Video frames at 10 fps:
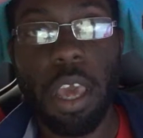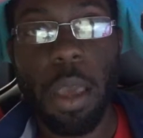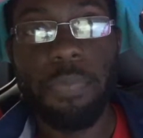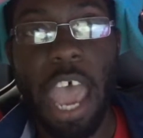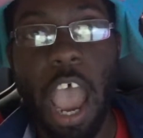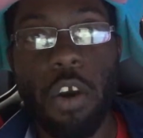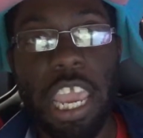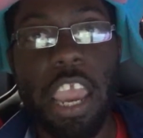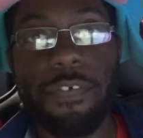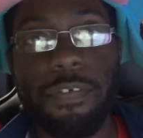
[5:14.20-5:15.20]
Now,
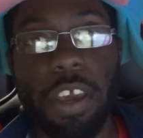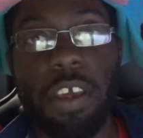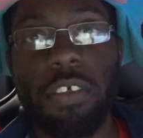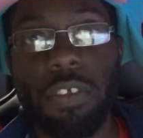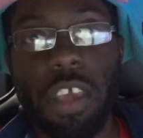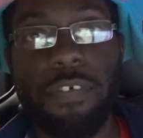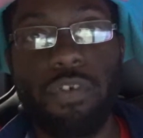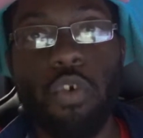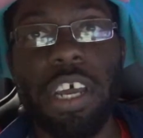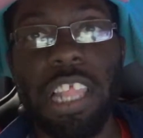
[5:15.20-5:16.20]
if
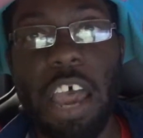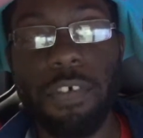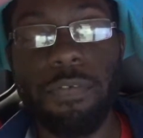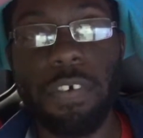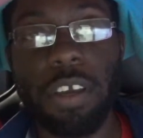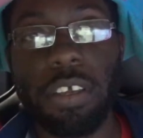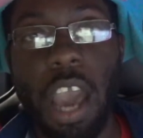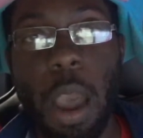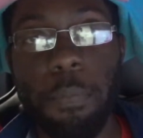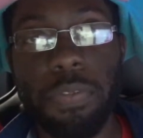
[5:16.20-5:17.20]
June 11th
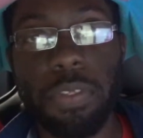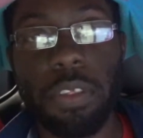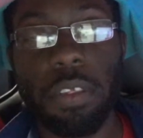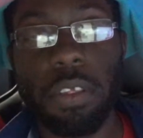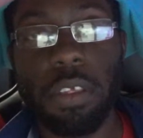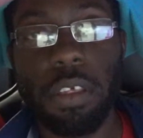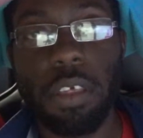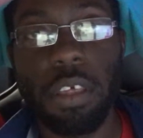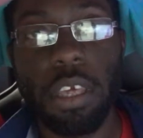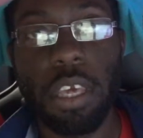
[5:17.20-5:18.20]
comes
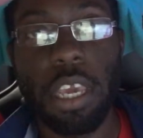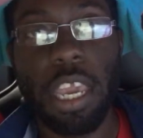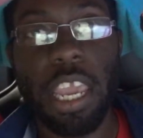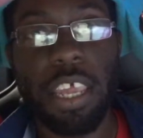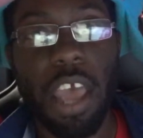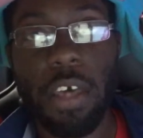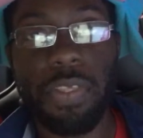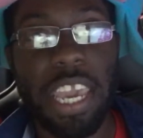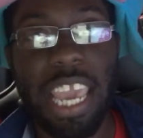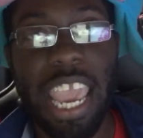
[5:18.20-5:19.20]
and they're not
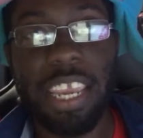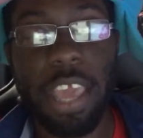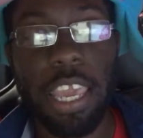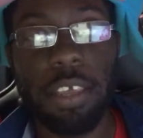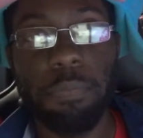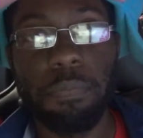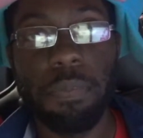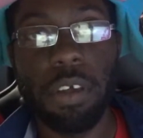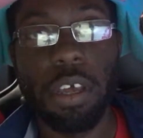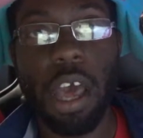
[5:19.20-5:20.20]
saying anything,
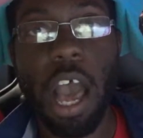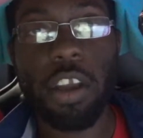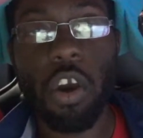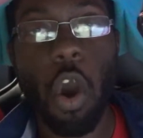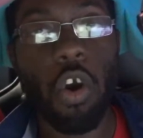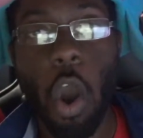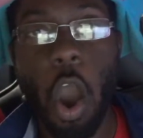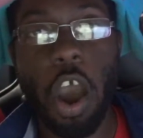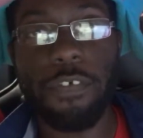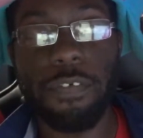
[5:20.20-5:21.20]
I'm going to
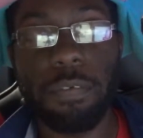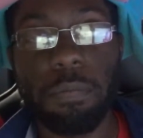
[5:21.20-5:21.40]
hold off.